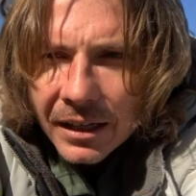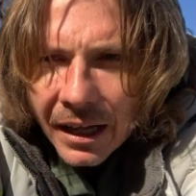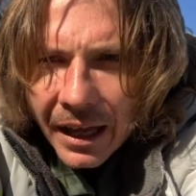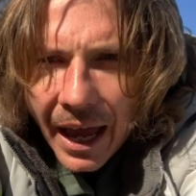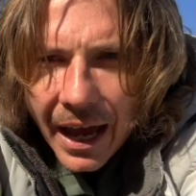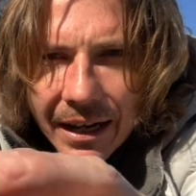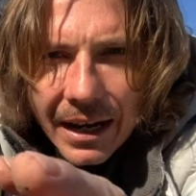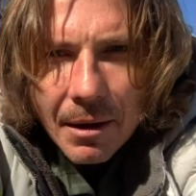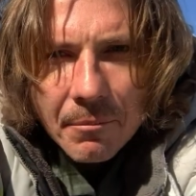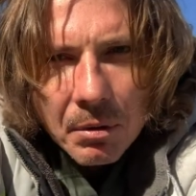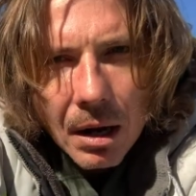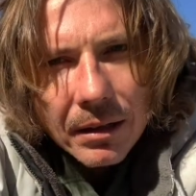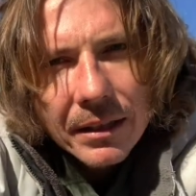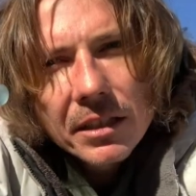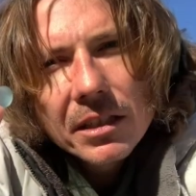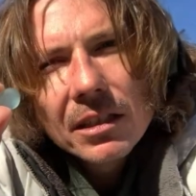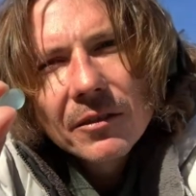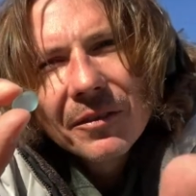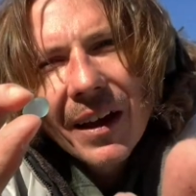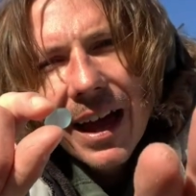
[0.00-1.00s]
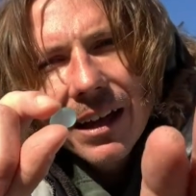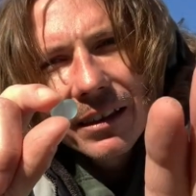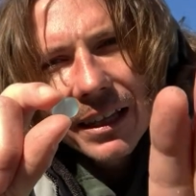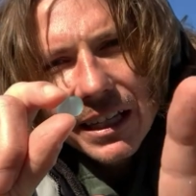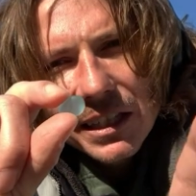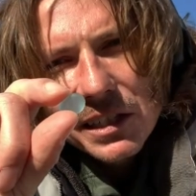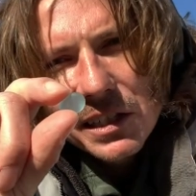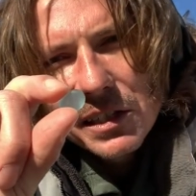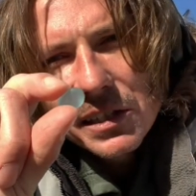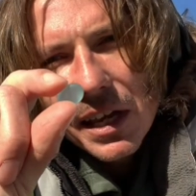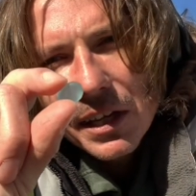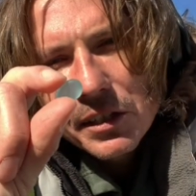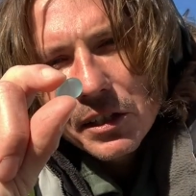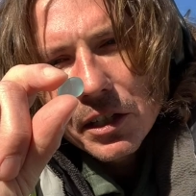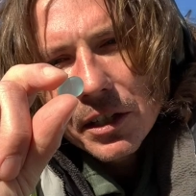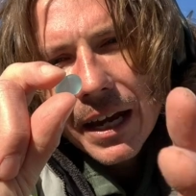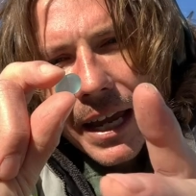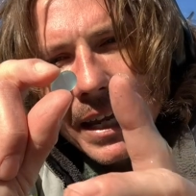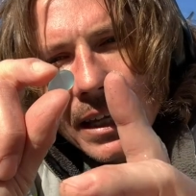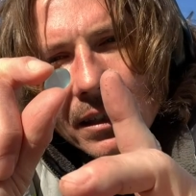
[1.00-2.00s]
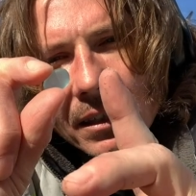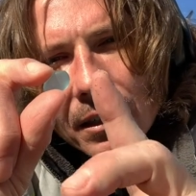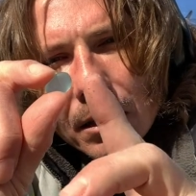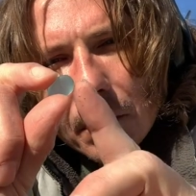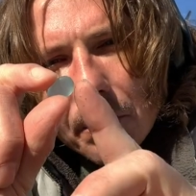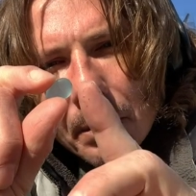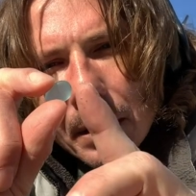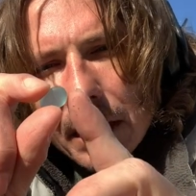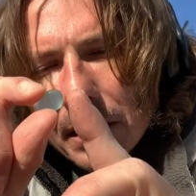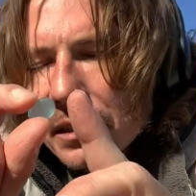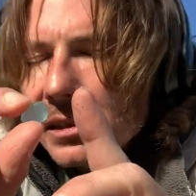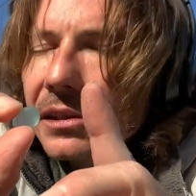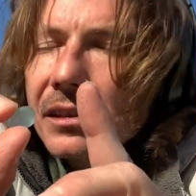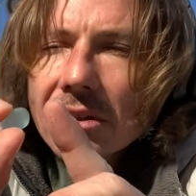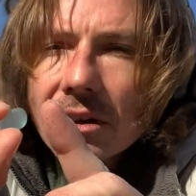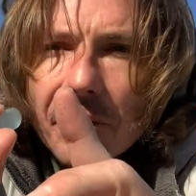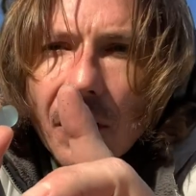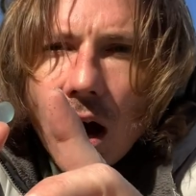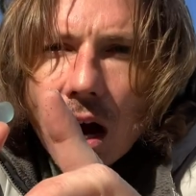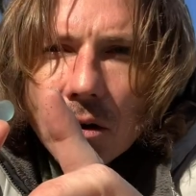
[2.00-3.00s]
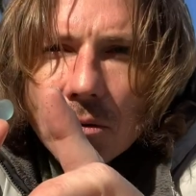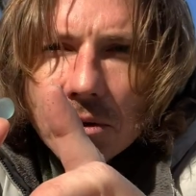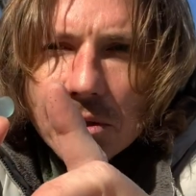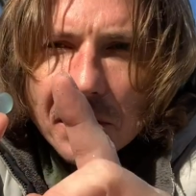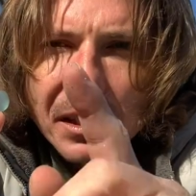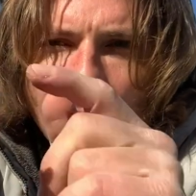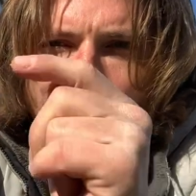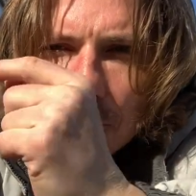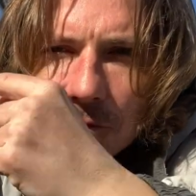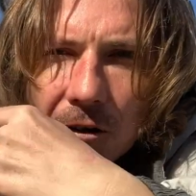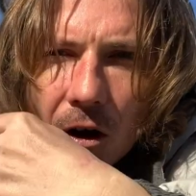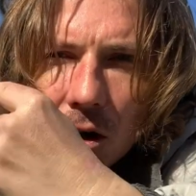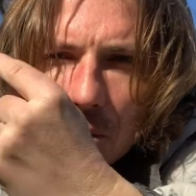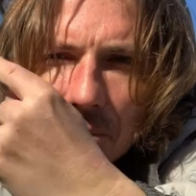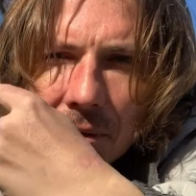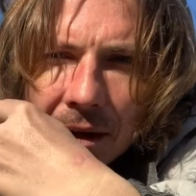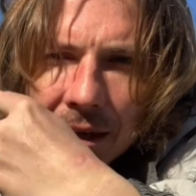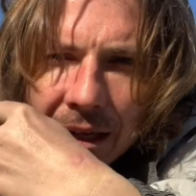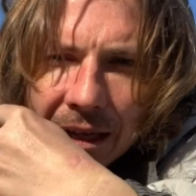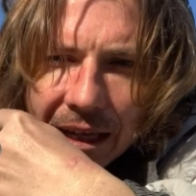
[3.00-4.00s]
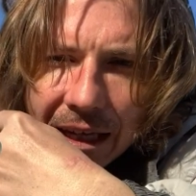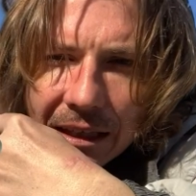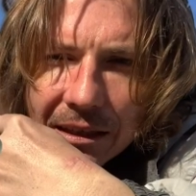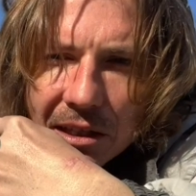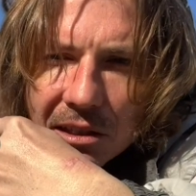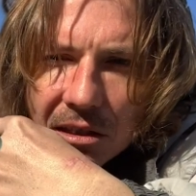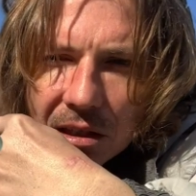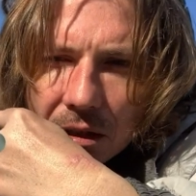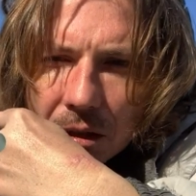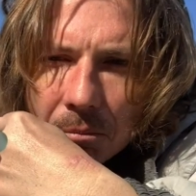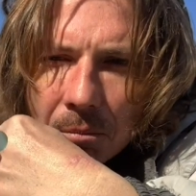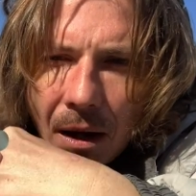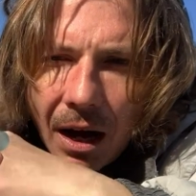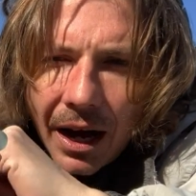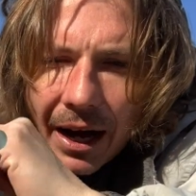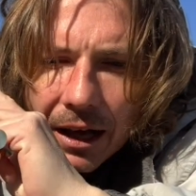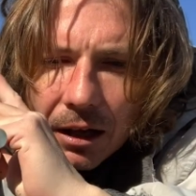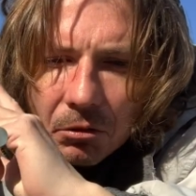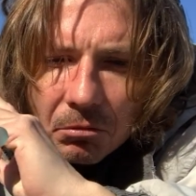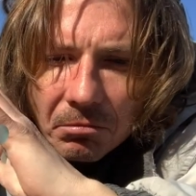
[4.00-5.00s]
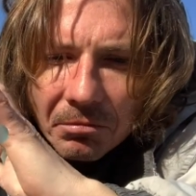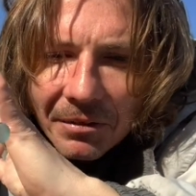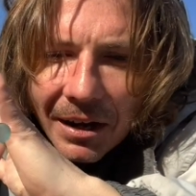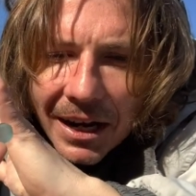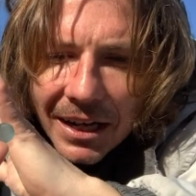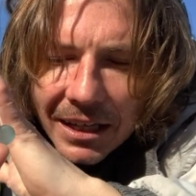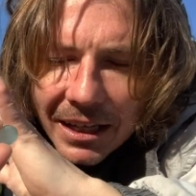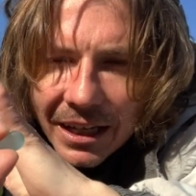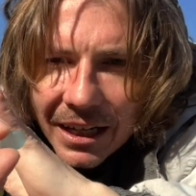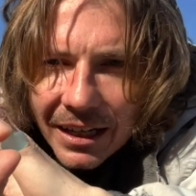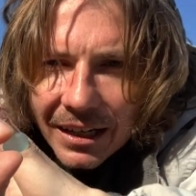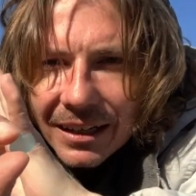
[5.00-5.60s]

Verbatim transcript: And I probably just found like 6 or 8 little pieces of aqua seafoam in this little pile right here.